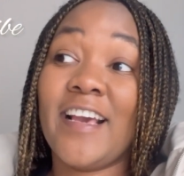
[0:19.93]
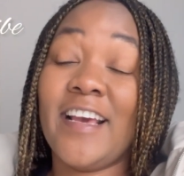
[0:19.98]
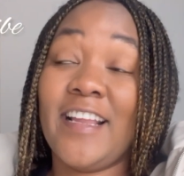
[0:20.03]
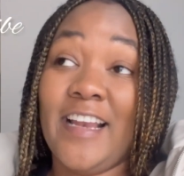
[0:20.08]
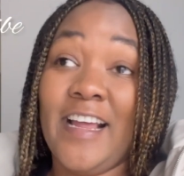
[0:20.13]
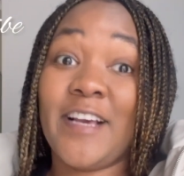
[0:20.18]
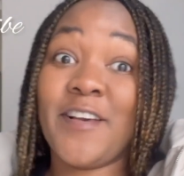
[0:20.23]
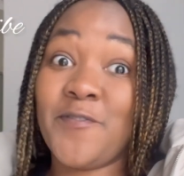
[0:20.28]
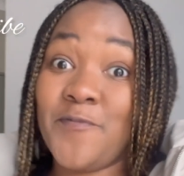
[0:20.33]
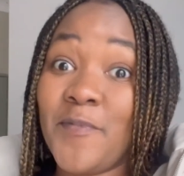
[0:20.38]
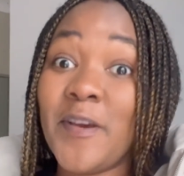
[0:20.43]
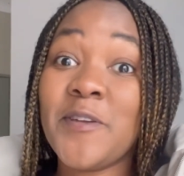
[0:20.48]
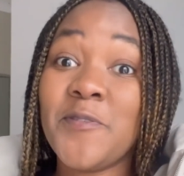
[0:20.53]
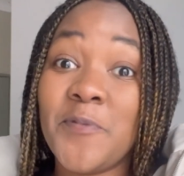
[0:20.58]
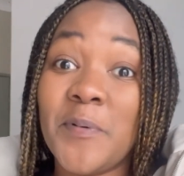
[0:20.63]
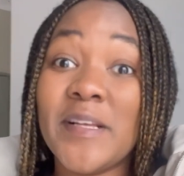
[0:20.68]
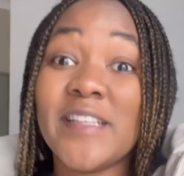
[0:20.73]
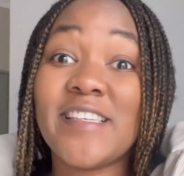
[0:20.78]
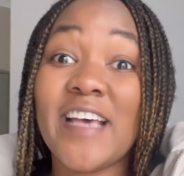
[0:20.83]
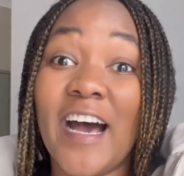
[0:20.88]
Like
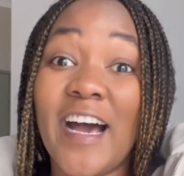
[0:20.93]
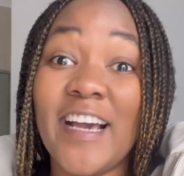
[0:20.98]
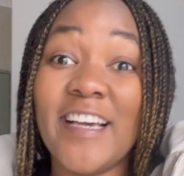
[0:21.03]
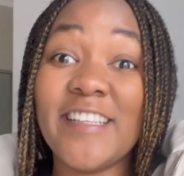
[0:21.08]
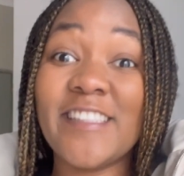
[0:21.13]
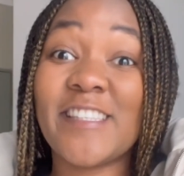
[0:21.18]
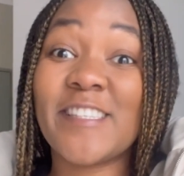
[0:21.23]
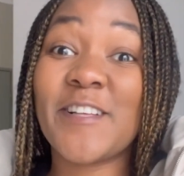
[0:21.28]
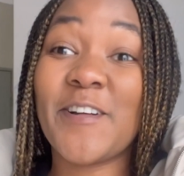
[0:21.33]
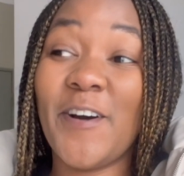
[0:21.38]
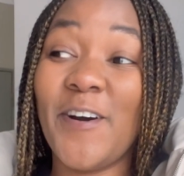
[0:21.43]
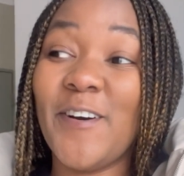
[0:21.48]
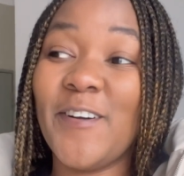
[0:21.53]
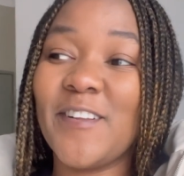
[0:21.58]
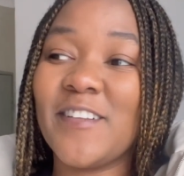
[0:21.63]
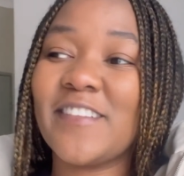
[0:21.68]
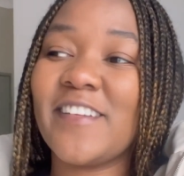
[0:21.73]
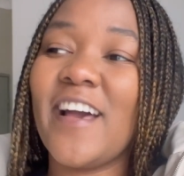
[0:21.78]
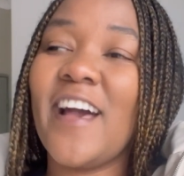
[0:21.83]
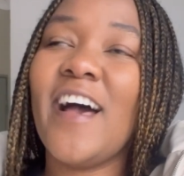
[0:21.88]
midwinter, it's
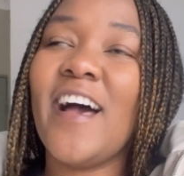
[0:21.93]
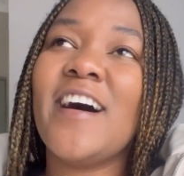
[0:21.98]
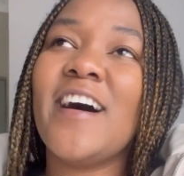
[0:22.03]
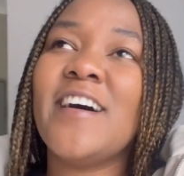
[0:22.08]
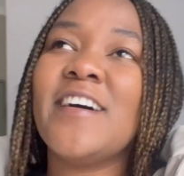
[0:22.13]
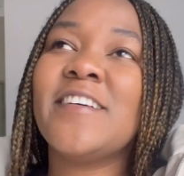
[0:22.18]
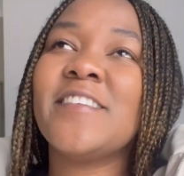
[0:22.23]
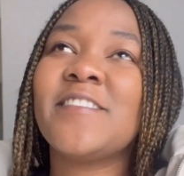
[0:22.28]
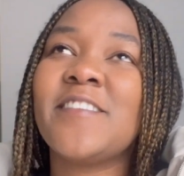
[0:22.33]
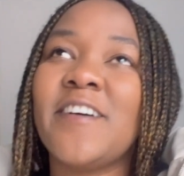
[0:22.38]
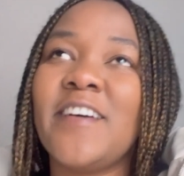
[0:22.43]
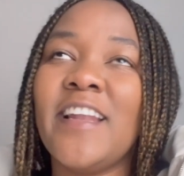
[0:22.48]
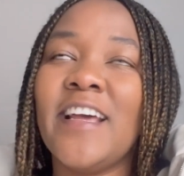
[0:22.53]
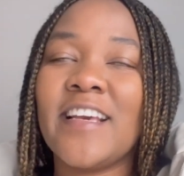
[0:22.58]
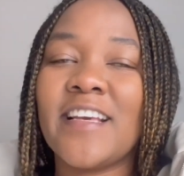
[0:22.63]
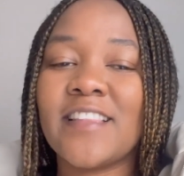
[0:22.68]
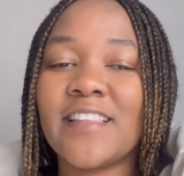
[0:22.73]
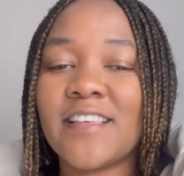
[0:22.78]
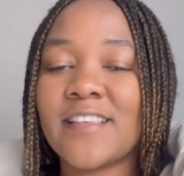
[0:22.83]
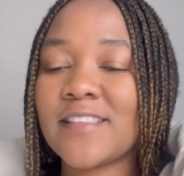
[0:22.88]
cold. So
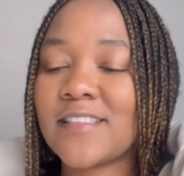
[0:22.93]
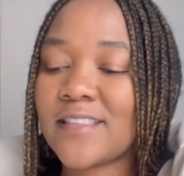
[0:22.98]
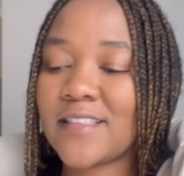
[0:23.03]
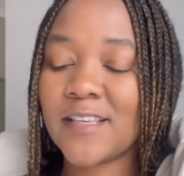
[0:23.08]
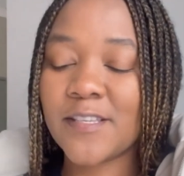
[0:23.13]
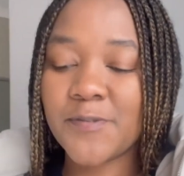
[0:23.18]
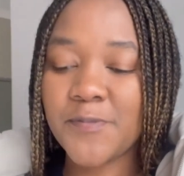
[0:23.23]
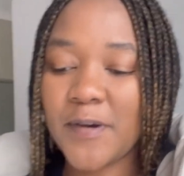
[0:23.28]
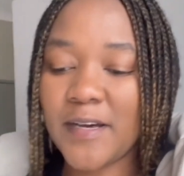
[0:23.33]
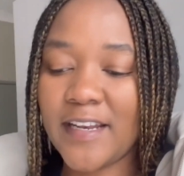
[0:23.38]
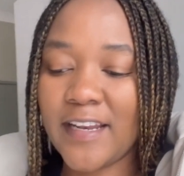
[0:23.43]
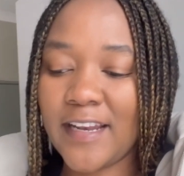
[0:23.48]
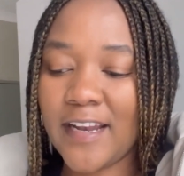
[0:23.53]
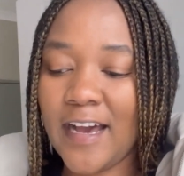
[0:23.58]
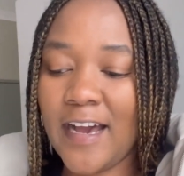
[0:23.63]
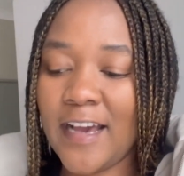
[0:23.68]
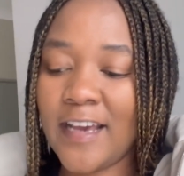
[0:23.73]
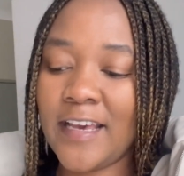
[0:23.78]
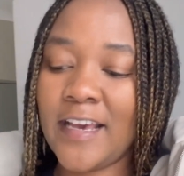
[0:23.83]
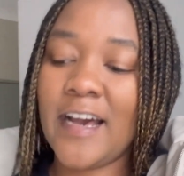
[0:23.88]
like this one and
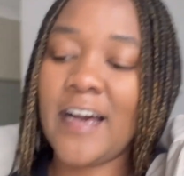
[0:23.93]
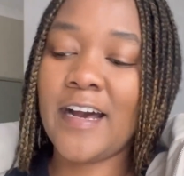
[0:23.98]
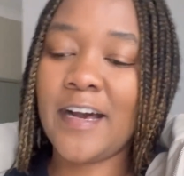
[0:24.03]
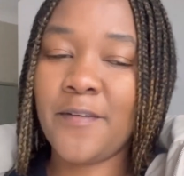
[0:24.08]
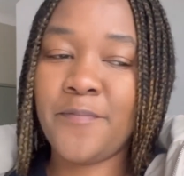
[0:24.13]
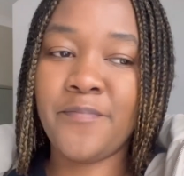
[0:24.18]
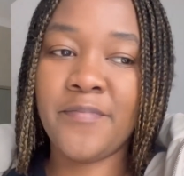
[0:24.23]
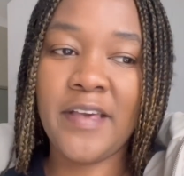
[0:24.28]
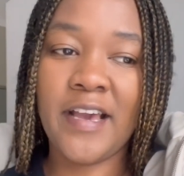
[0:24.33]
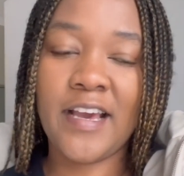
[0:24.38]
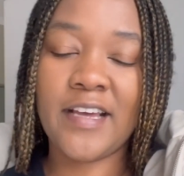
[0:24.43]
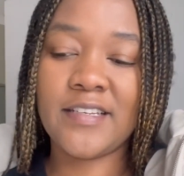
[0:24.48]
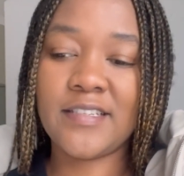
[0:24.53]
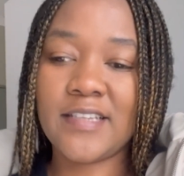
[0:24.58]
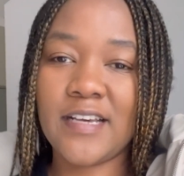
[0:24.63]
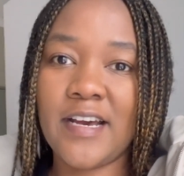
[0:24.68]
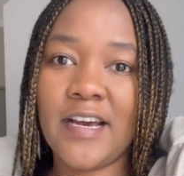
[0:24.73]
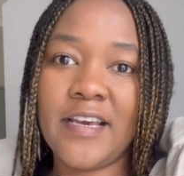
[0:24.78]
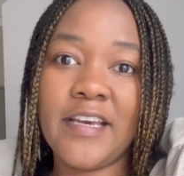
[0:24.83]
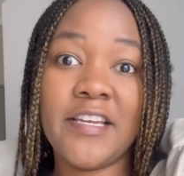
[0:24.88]
I had
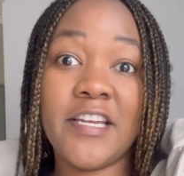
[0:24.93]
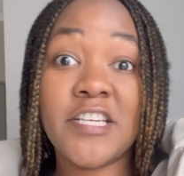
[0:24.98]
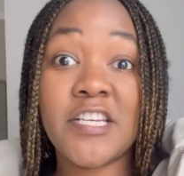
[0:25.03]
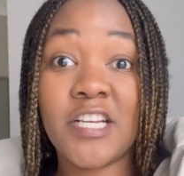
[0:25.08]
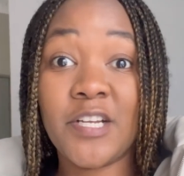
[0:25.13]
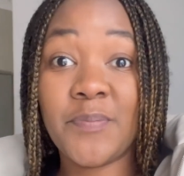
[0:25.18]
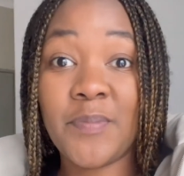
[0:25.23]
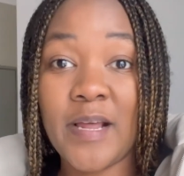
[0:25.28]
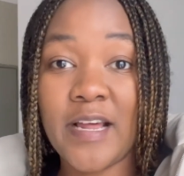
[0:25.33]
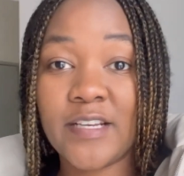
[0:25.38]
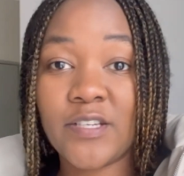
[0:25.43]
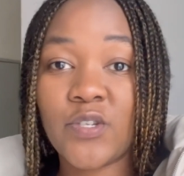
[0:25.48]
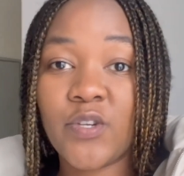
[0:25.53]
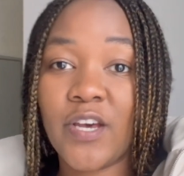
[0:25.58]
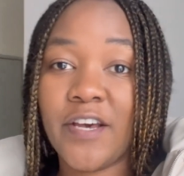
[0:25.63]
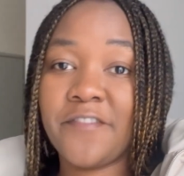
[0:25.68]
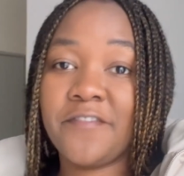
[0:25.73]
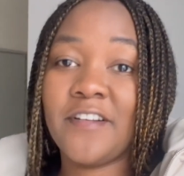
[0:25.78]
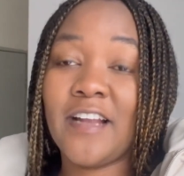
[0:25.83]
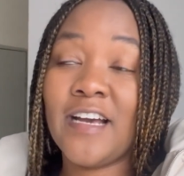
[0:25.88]
initially planned to
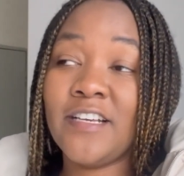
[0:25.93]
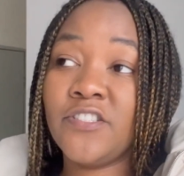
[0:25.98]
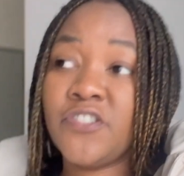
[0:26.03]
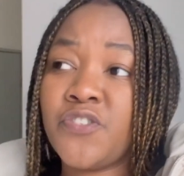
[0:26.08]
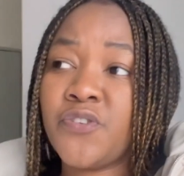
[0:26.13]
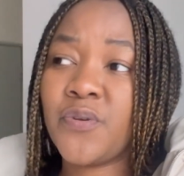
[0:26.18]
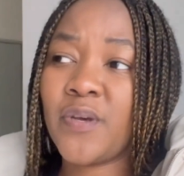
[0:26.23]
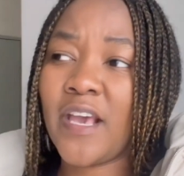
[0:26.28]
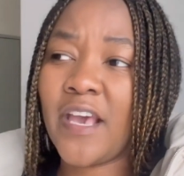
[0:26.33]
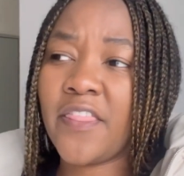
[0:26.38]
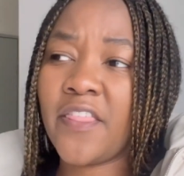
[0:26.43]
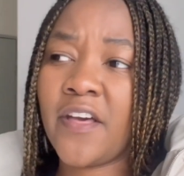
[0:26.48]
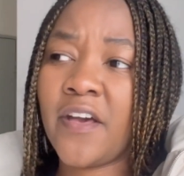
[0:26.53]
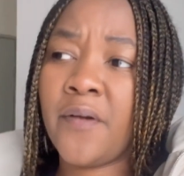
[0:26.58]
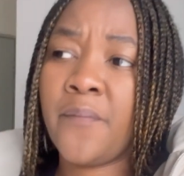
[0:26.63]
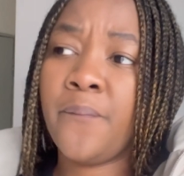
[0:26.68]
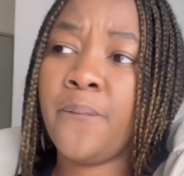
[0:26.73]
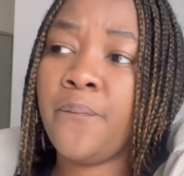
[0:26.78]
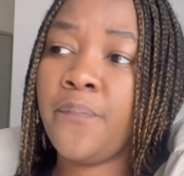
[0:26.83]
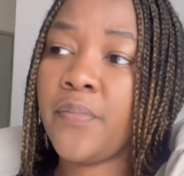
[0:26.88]
have lunch
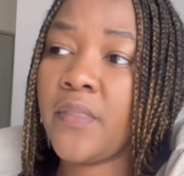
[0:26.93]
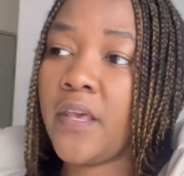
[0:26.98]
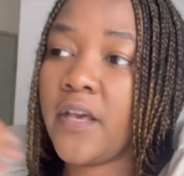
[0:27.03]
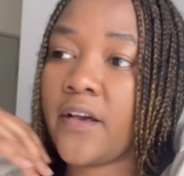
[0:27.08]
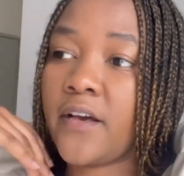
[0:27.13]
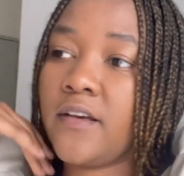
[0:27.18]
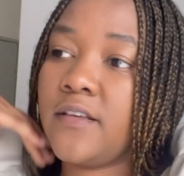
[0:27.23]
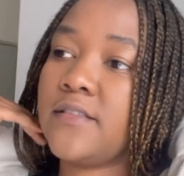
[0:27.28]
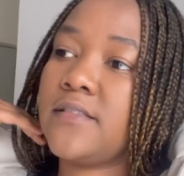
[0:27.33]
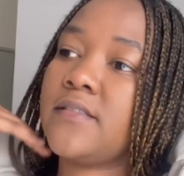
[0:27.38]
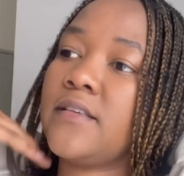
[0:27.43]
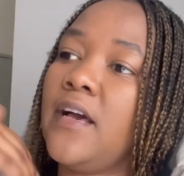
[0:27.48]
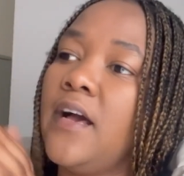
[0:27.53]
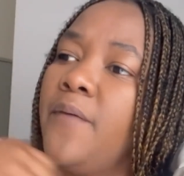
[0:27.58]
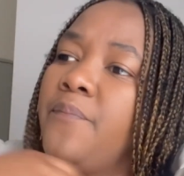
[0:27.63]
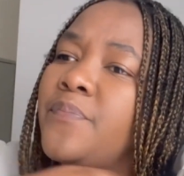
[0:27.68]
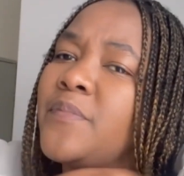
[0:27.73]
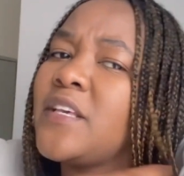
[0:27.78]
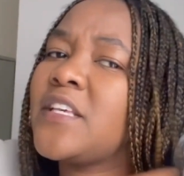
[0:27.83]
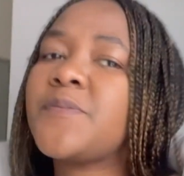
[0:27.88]
together because
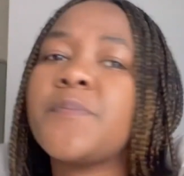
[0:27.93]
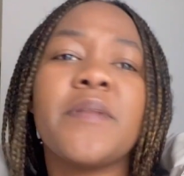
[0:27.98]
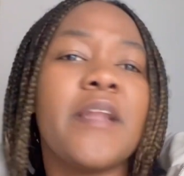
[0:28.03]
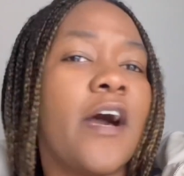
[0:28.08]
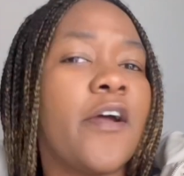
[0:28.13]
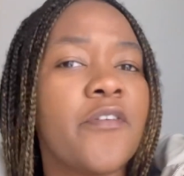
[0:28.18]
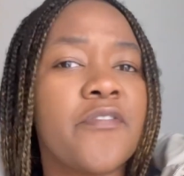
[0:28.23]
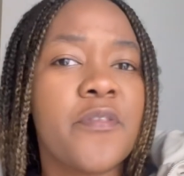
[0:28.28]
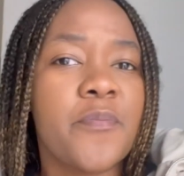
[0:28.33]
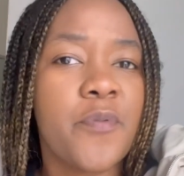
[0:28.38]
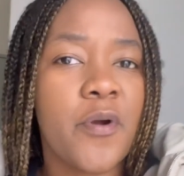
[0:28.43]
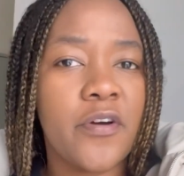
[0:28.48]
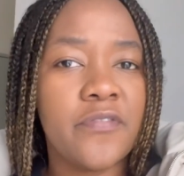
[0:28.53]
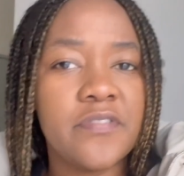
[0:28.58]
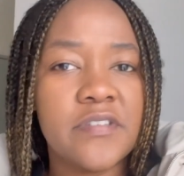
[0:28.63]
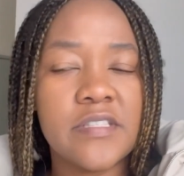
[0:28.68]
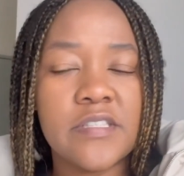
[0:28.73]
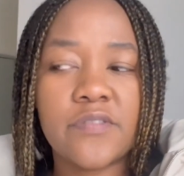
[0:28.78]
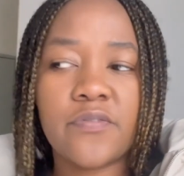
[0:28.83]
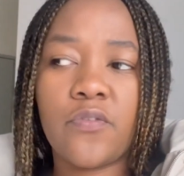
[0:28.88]
he's been out of the
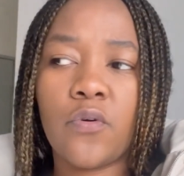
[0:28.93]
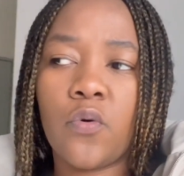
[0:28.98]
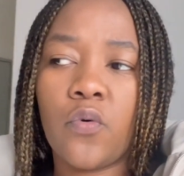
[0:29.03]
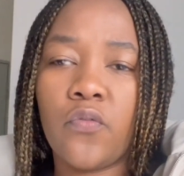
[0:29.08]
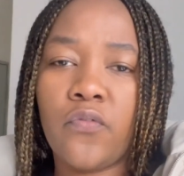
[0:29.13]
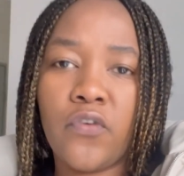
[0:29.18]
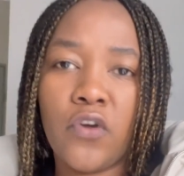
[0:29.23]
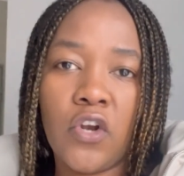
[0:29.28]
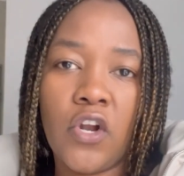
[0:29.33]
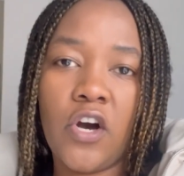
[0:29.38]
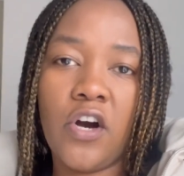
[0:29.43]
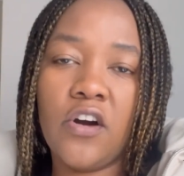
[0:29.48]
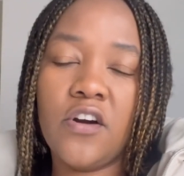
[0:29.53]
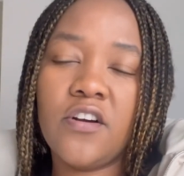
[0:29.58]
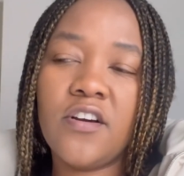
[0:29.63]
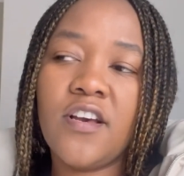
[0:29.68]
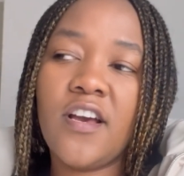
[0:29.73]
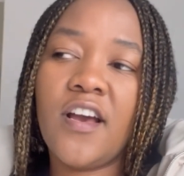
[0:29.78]
province for long.